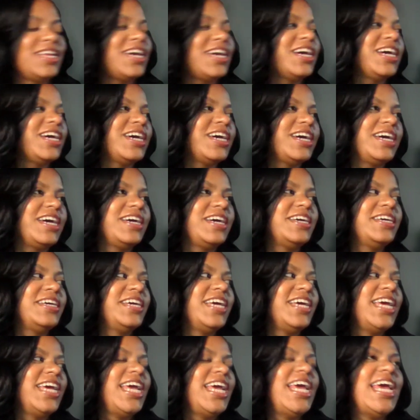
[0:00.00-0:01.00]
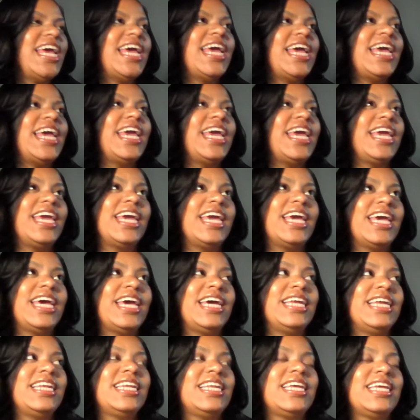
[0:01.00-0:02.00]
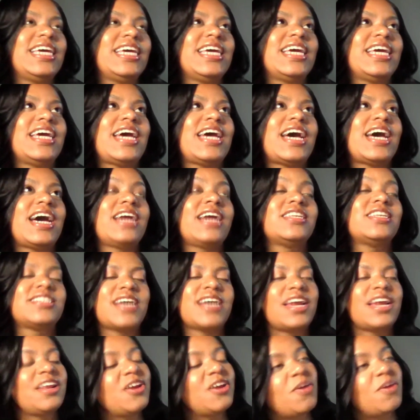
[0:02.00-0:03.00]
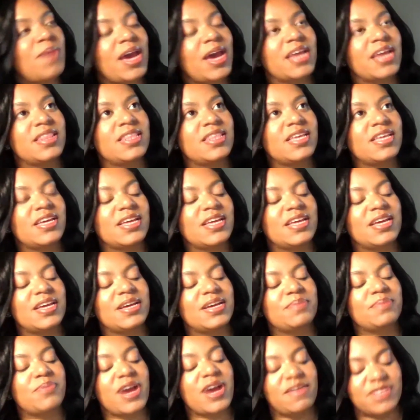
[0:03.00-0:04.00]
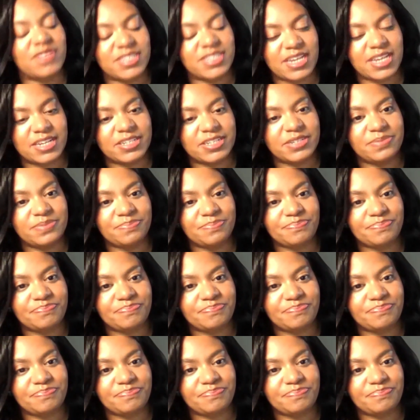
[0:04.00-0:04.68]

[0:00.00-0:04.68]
Uh, and I decided to go back in the private sector.